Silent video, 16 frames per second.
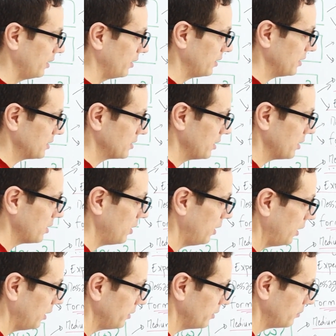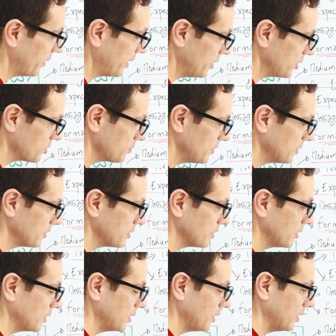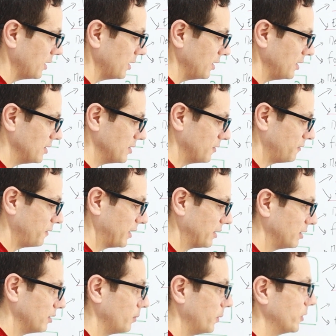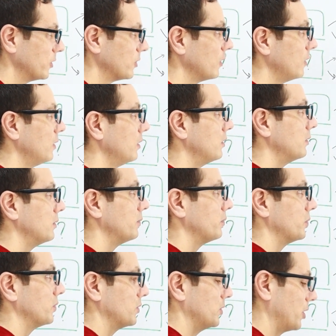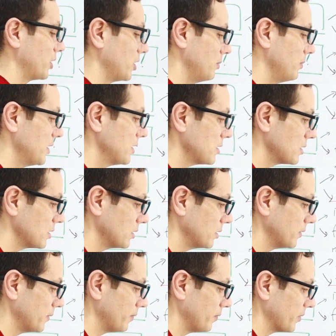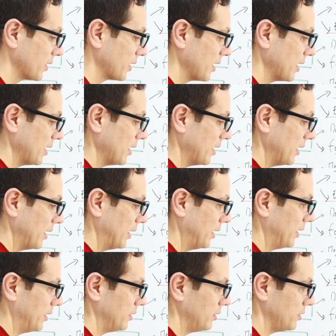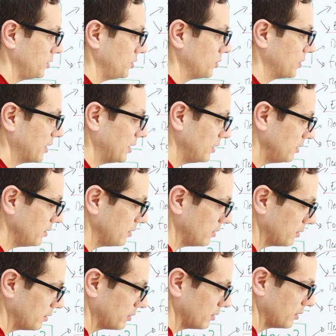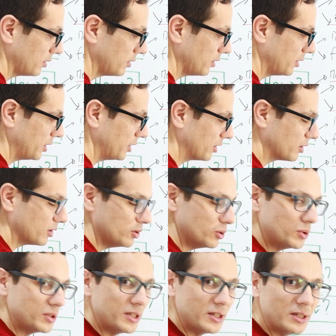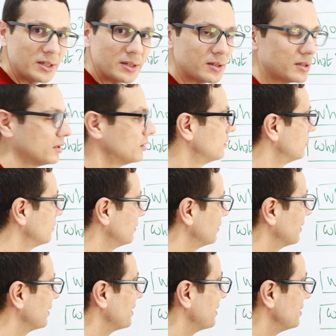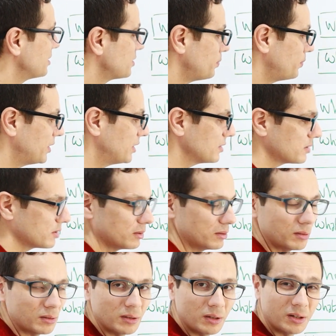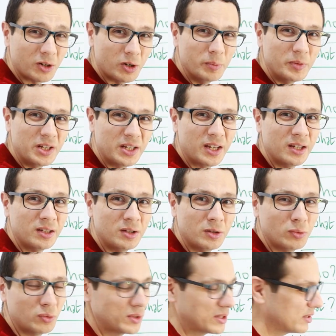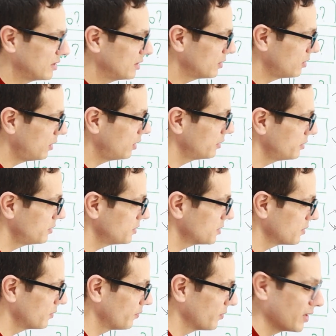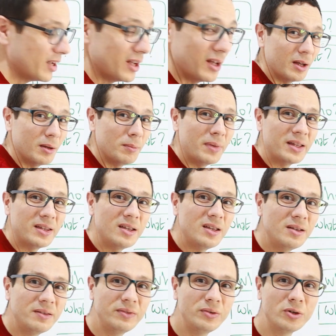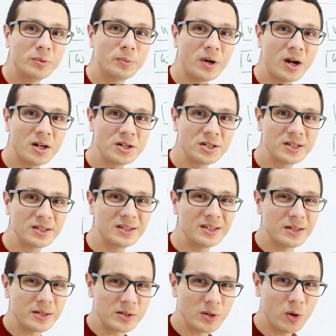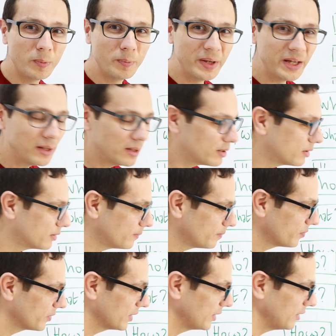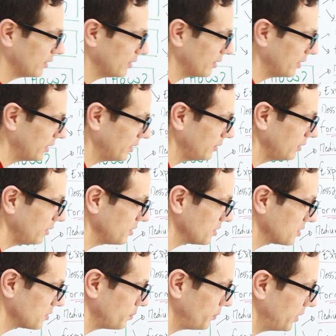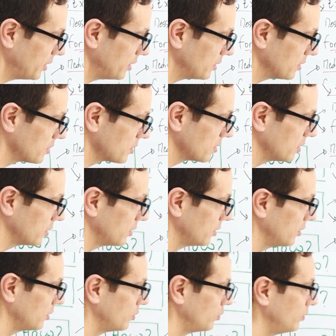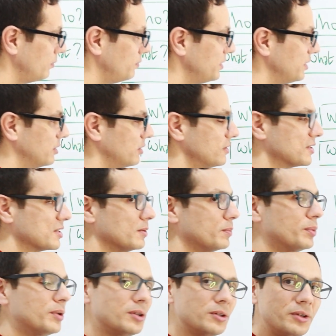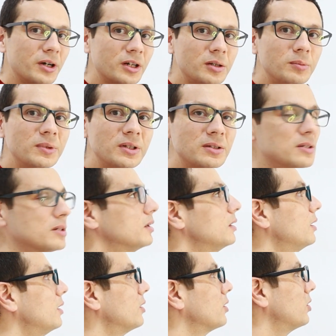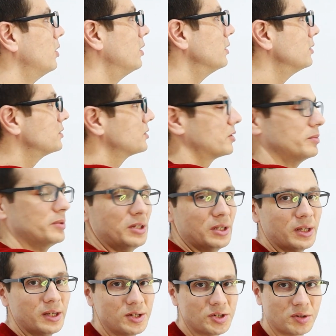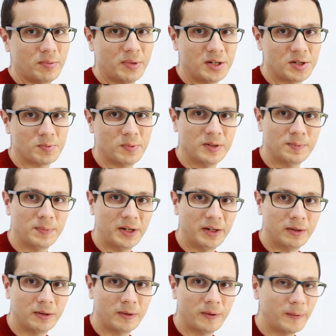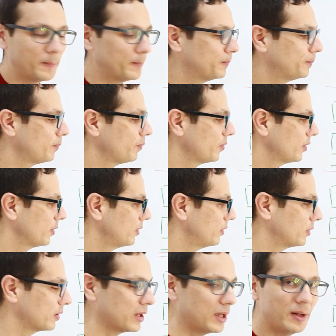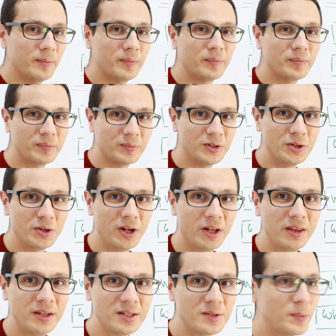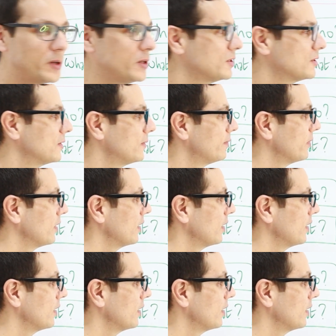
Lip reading: the stakeholder management is a fundamental document, and you can include in it this part, communicating with stakeholders. But if your project is so big, then this part will be in a separate document called communication management plan. Okay, you got this point?